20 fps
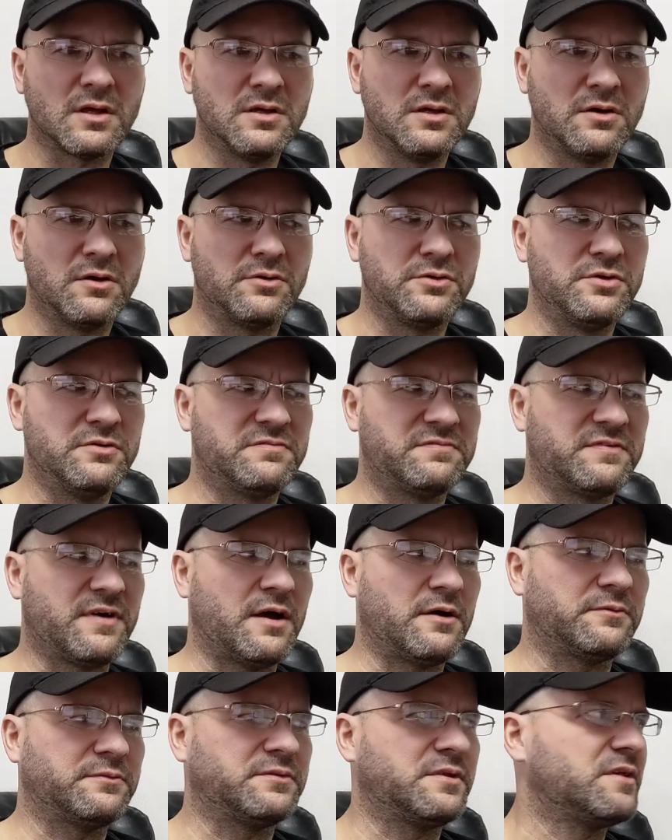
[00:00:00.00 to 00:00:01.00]
you know, you
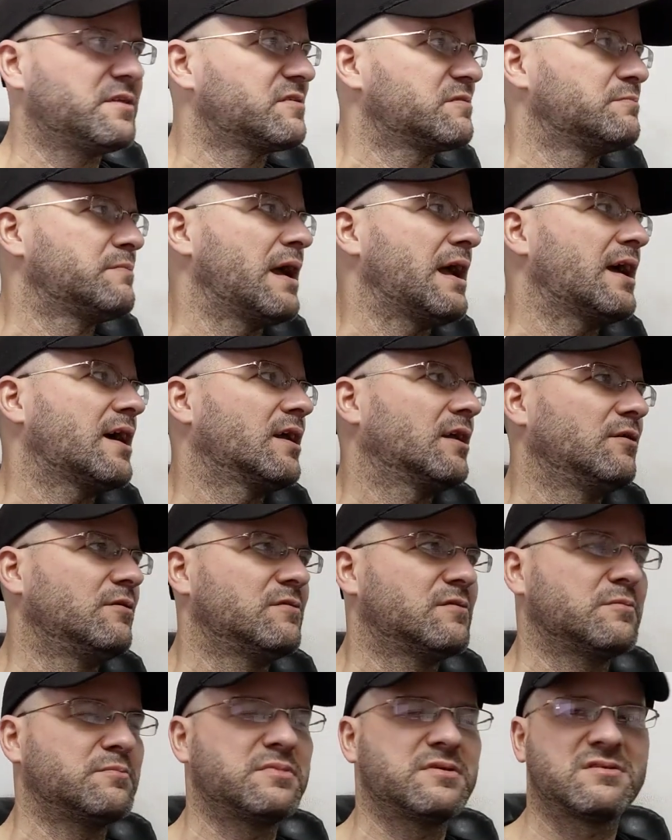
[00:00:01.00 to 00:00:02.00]
found this man
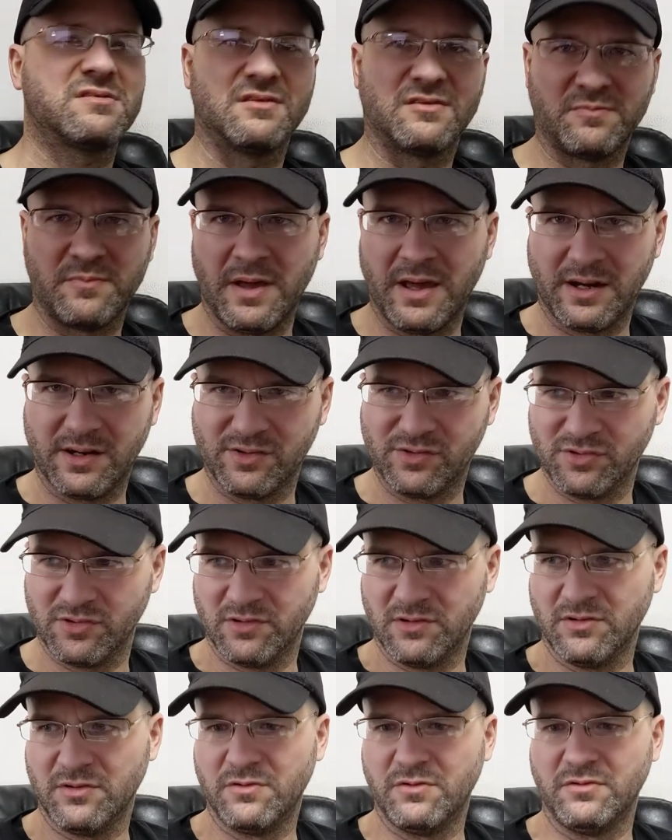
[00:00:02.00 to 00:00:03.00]
who's a business
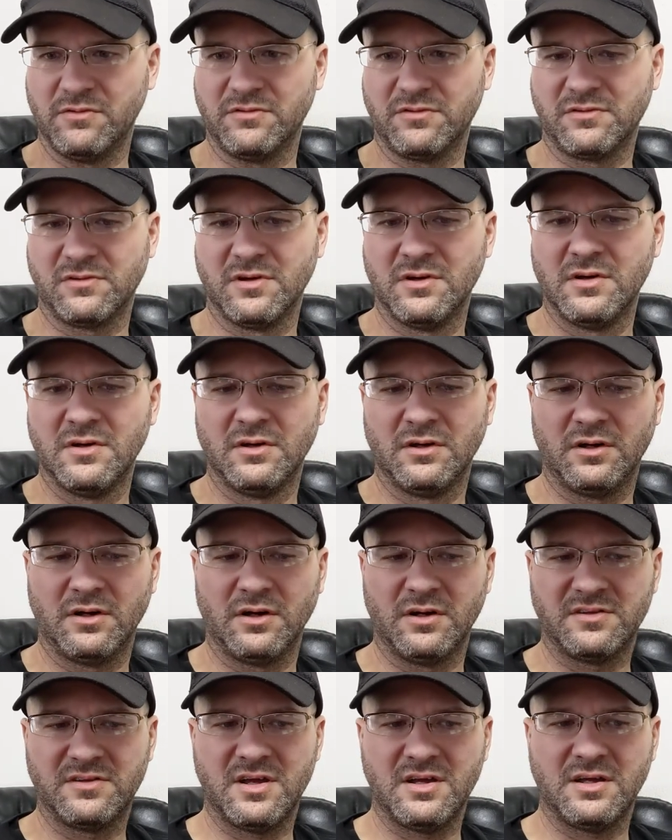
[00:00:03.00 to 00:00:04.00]
manager who's
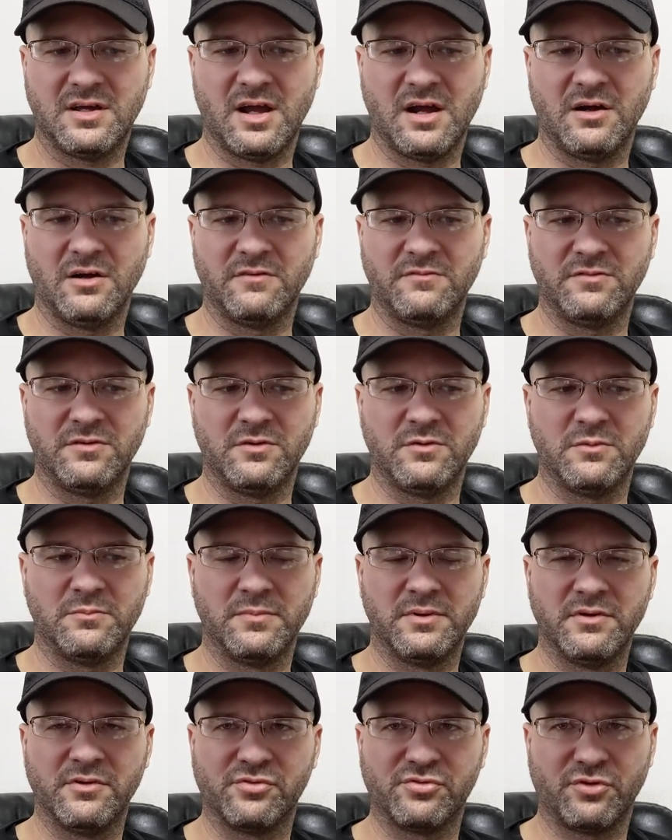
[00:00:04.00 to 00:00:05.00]
going to take care of you and
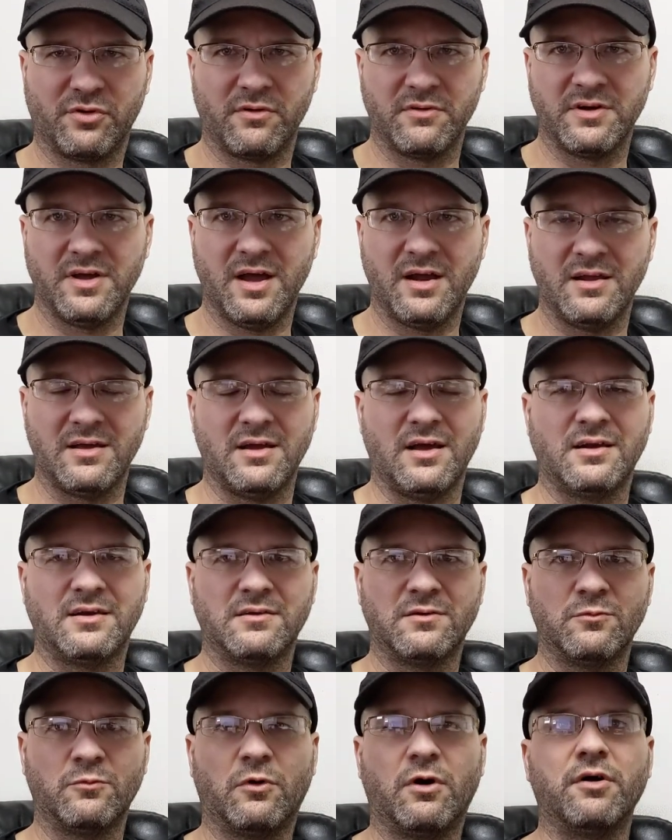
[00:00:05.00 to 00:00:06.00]
be your sugar daddy. I
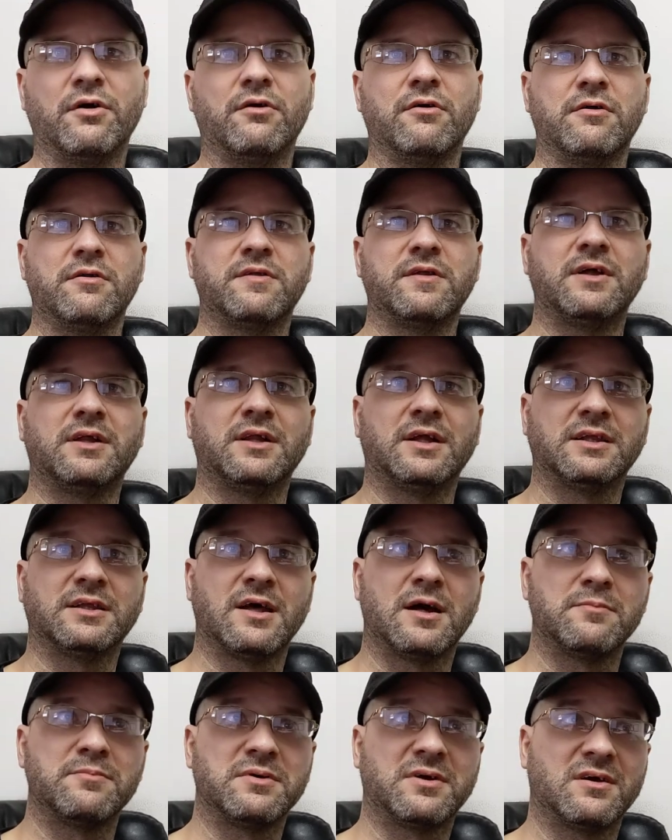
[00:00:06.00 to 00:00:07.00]
didn't want her to think like
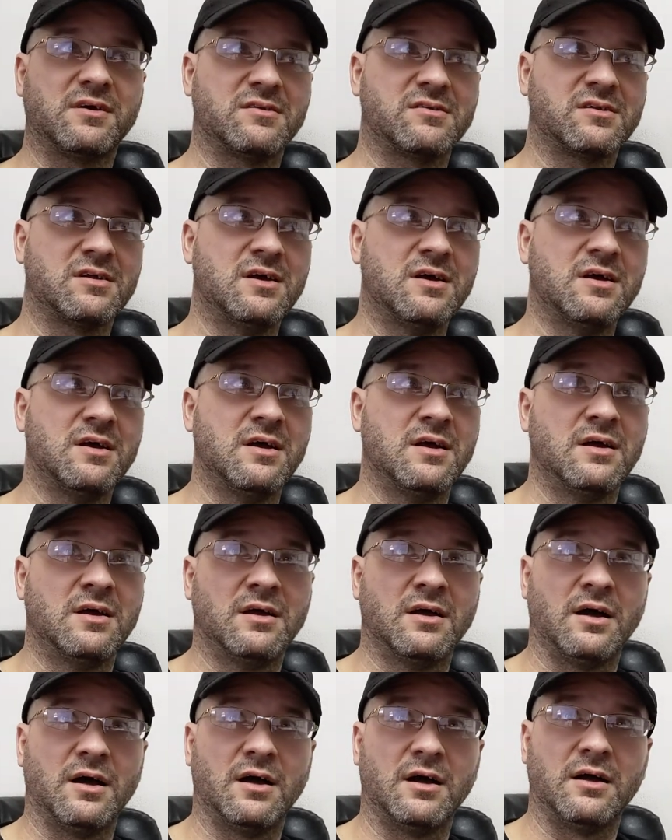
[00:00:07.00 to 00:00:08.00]
that because
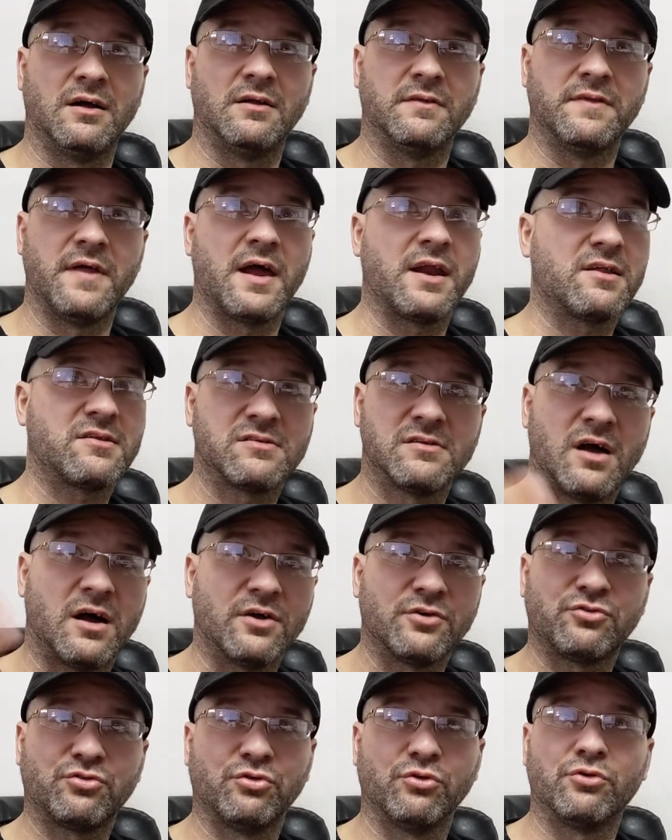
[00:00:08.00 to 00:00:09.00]
uh, that is
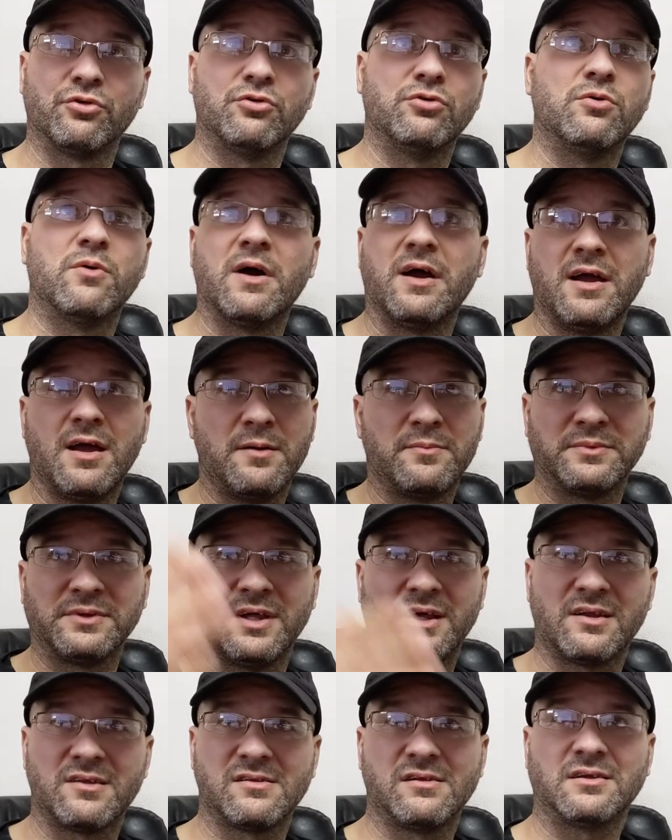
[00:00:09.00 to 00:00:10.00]
not true to who I am, and
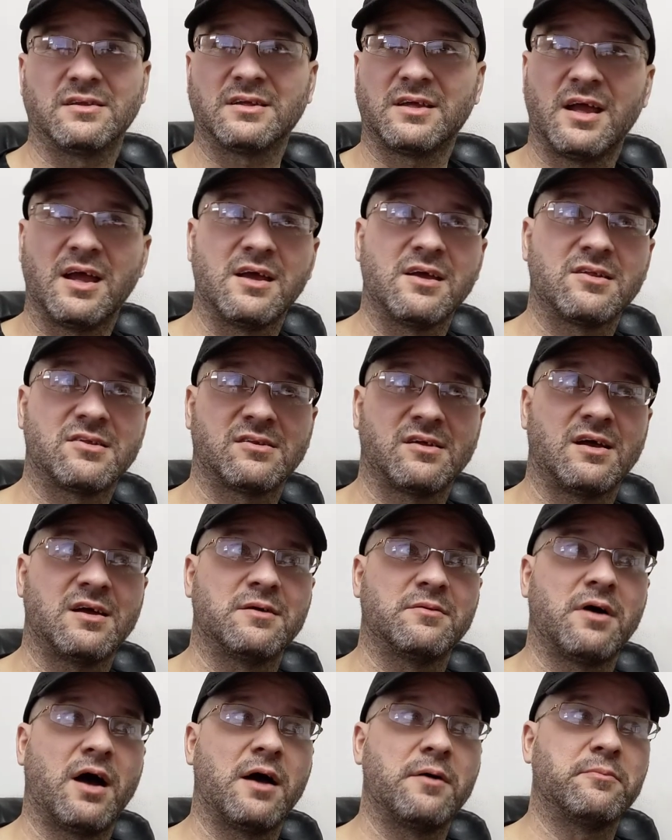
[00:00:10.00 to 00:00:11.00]
that is not the case. I
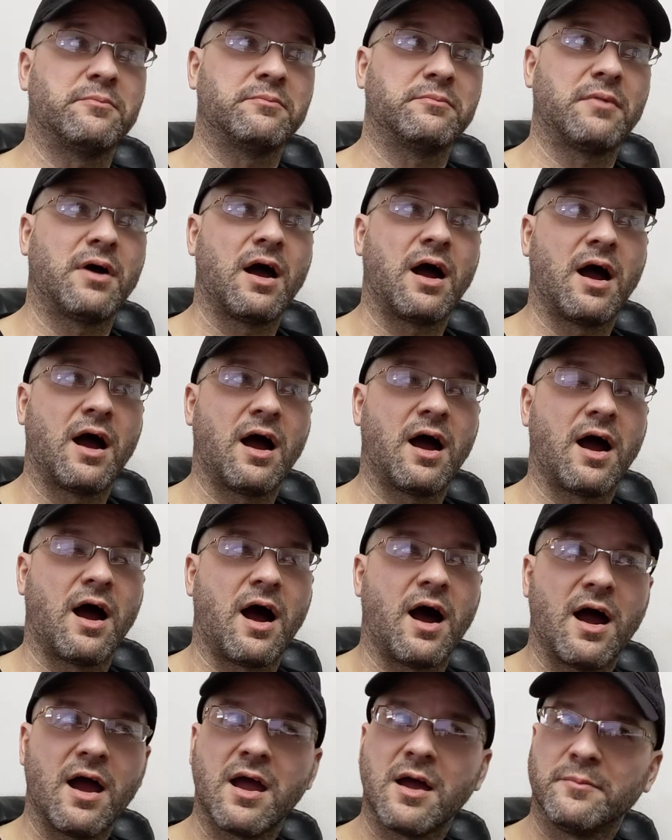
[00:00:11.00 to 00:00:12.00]
am I'm
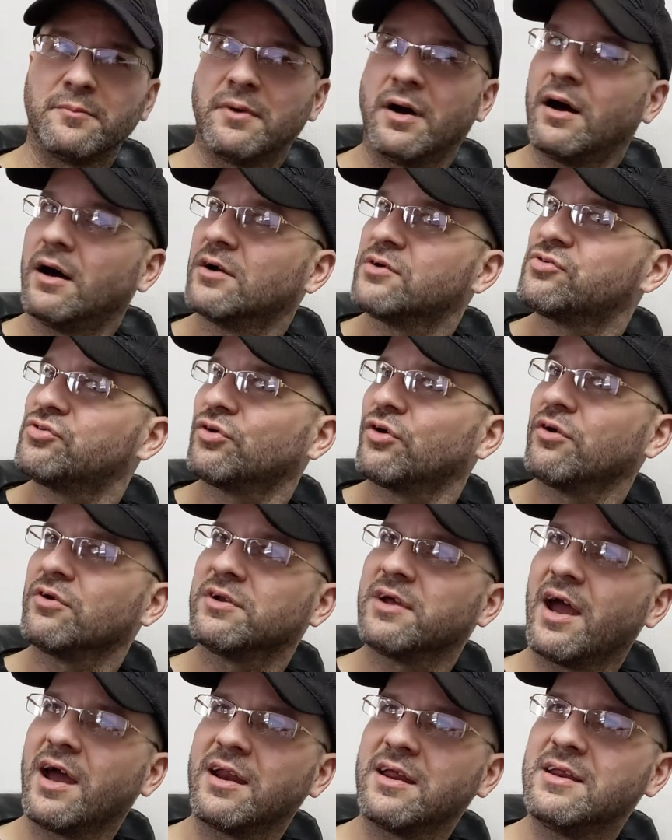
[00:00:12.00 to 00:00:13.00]
I am a sugar
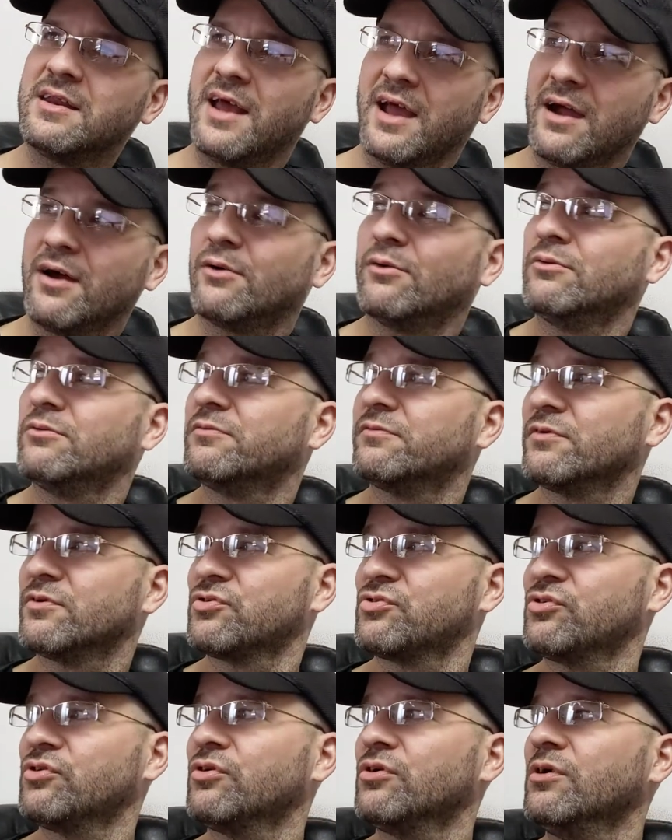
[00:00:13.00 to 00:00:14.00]
daddy now for
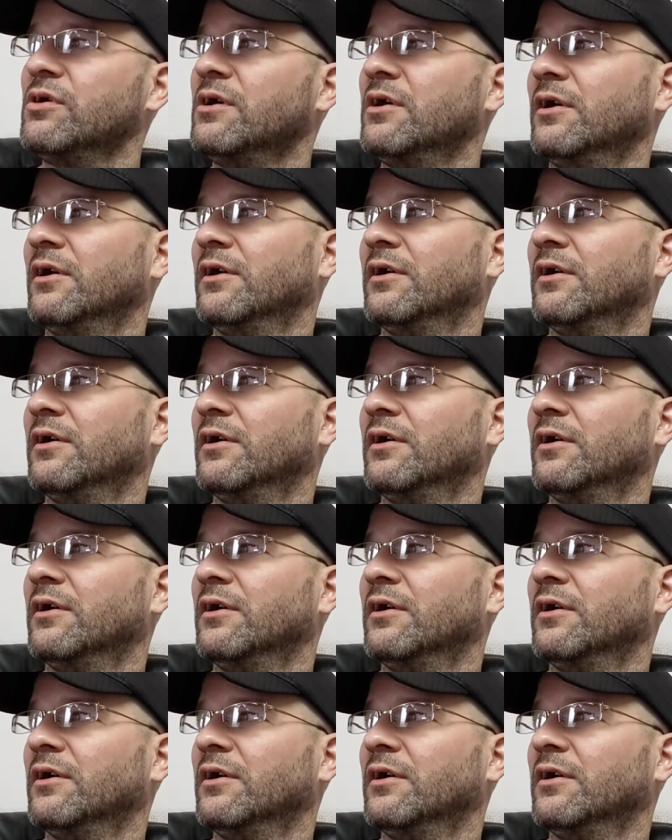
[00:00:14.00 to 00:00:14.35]
sure.